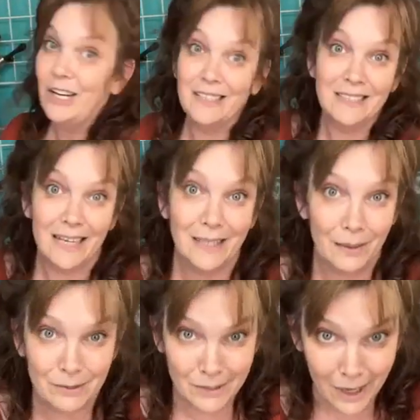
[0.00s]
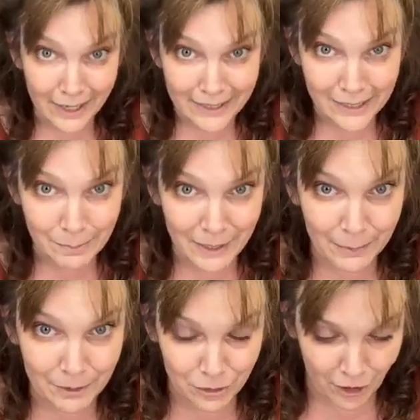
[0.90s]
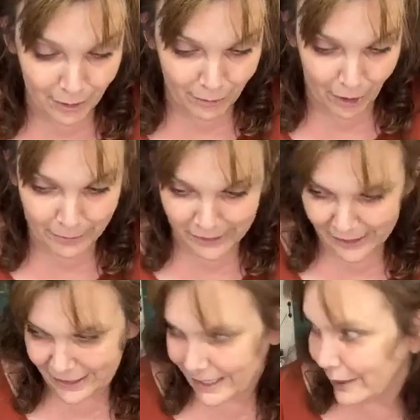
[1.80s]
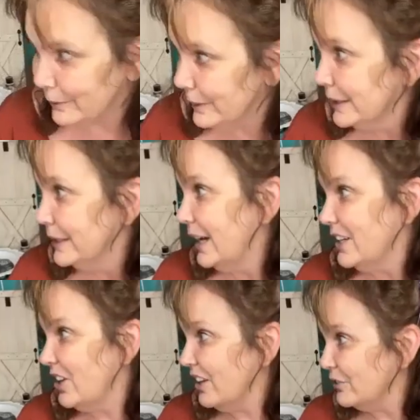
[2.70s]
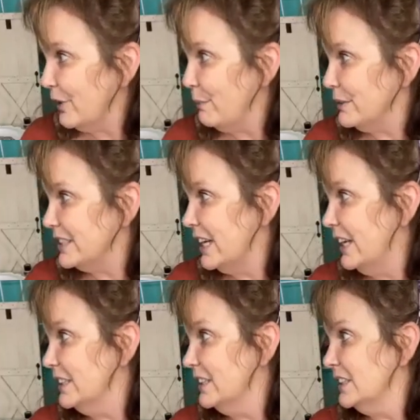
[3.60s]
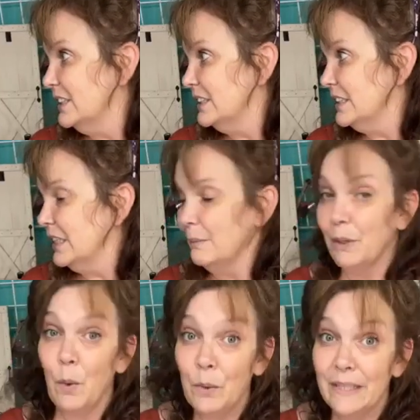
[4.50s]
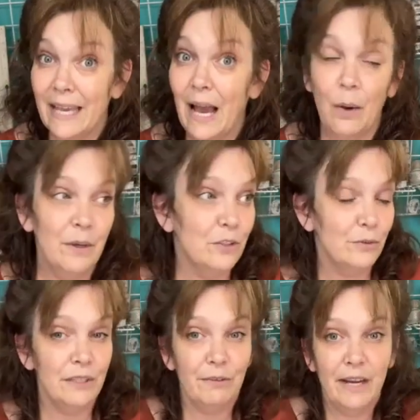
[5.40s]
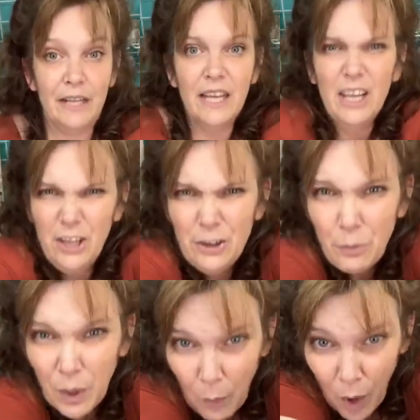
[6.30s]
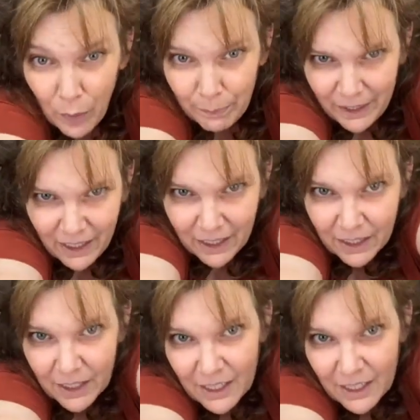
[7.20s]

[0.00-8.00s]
I'm not going to set it outside to speed up the drying process now. I thought the rain was done. But holy cow, it's really raining. Here, you want to walk with me?